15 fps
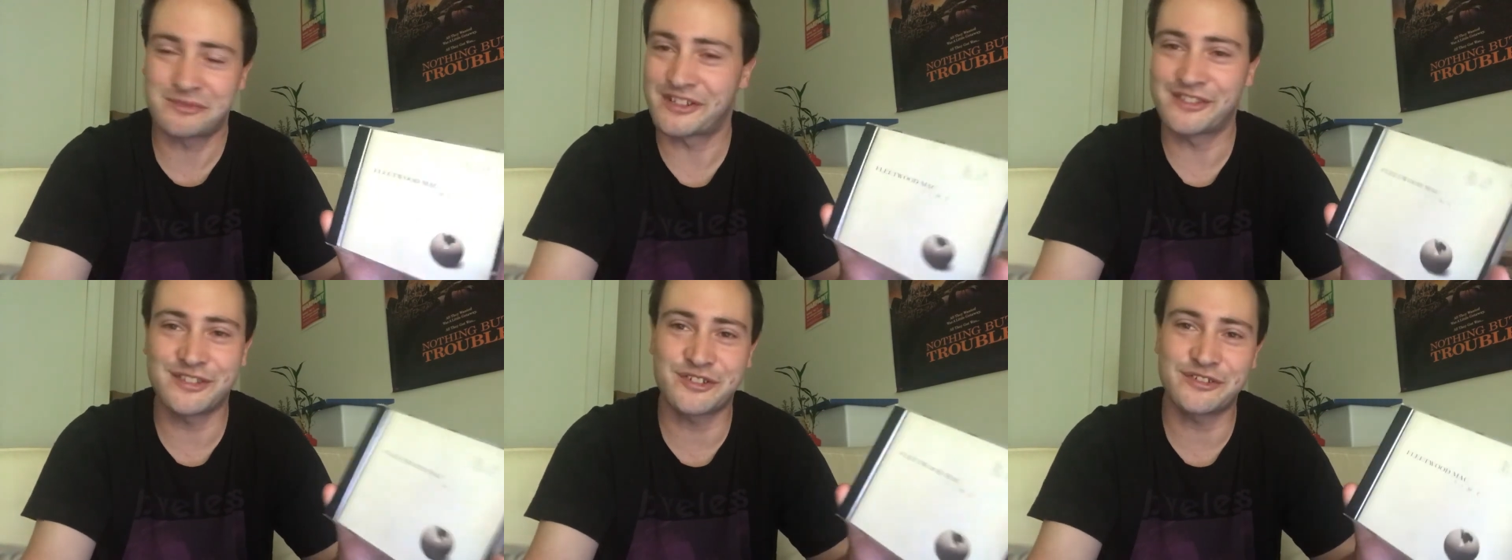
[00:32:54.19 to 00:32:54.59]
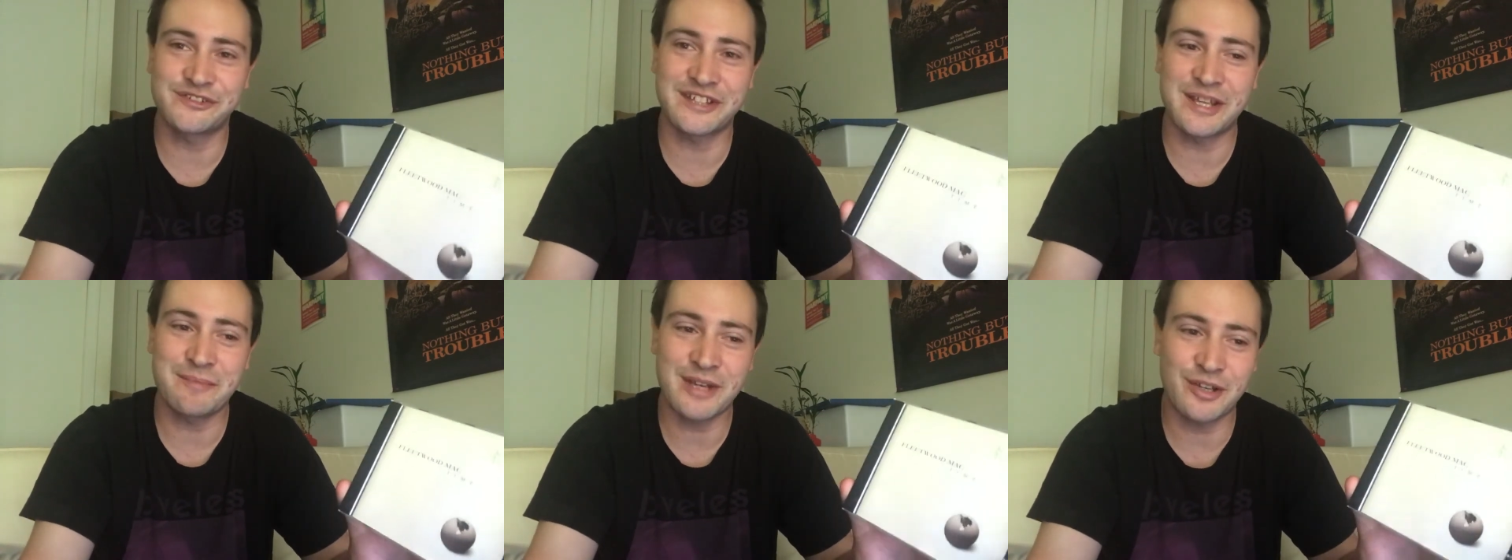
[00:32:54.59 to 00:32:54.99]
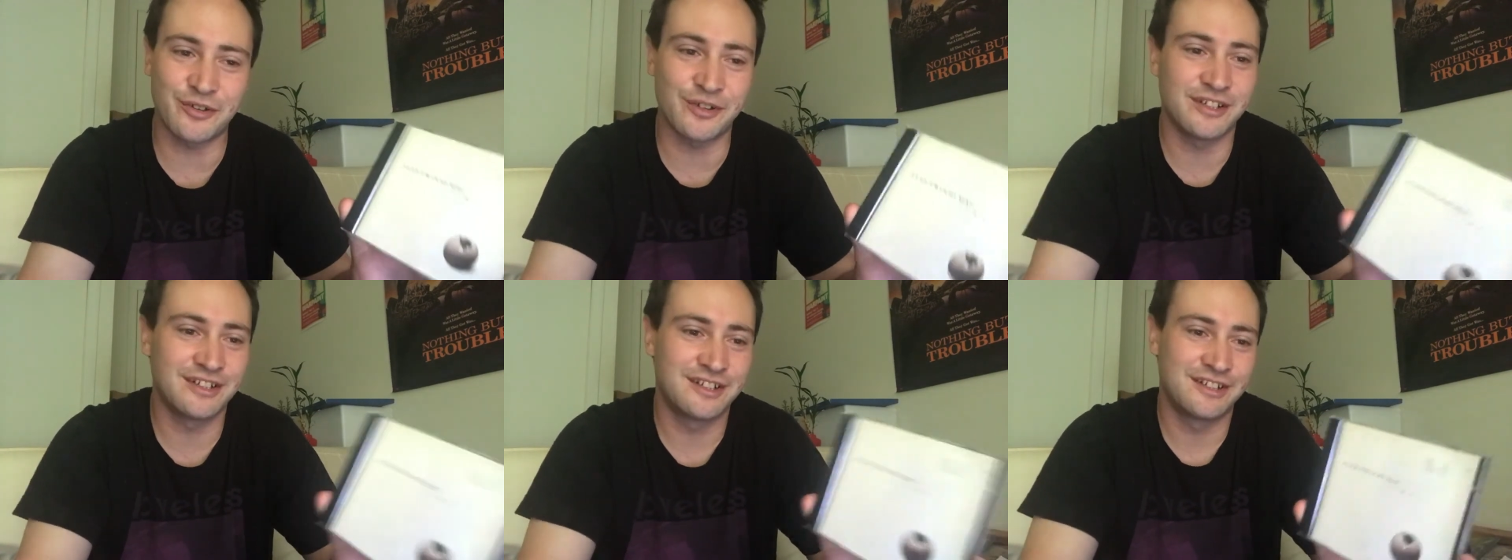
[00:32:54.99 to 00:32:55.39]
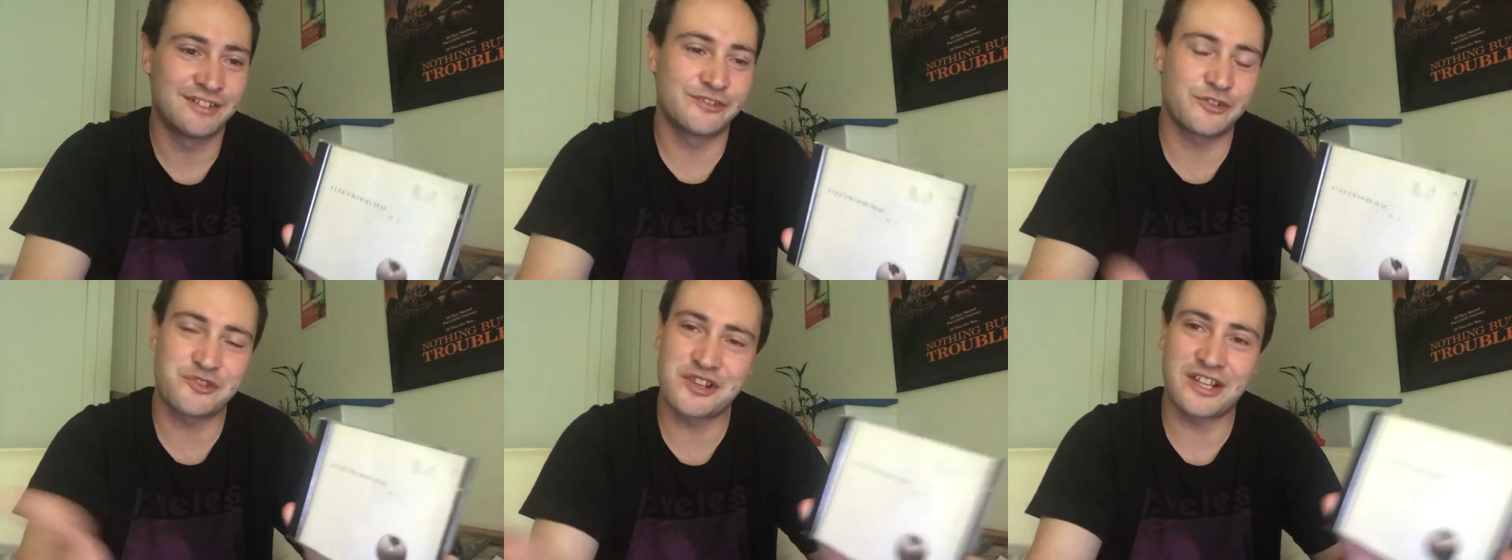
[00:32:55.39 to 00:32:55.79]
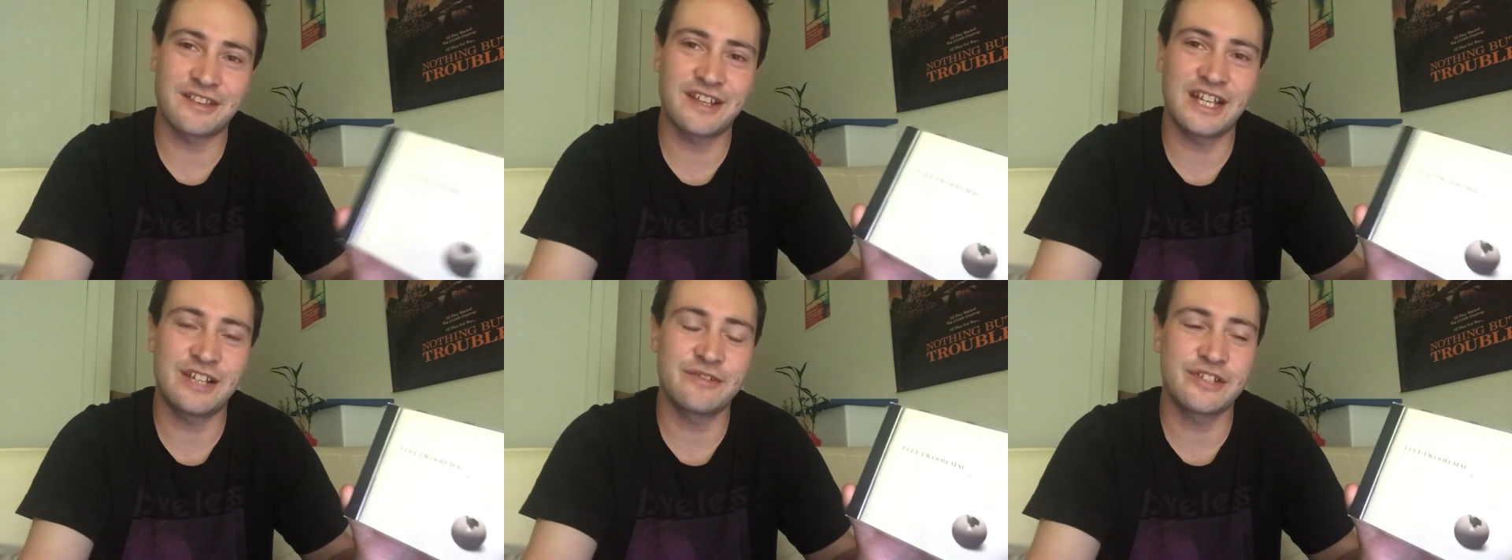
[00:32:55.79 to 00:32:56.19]
because it just came out. So check
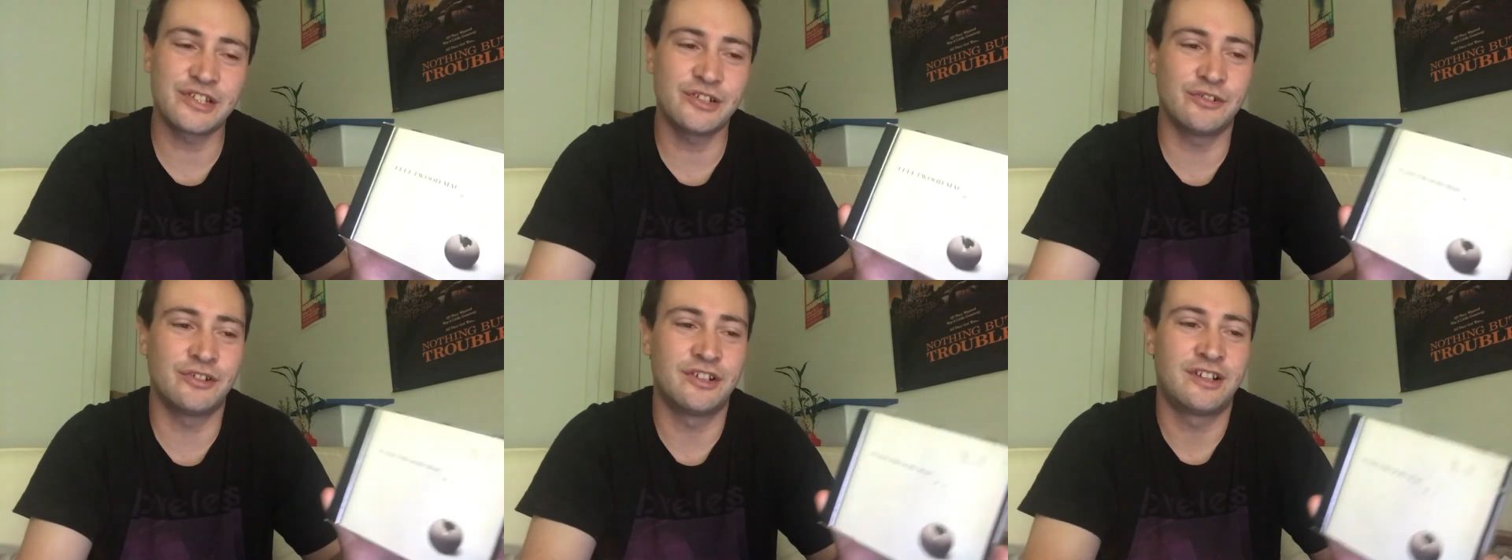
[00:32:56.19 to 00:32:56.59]
that out too.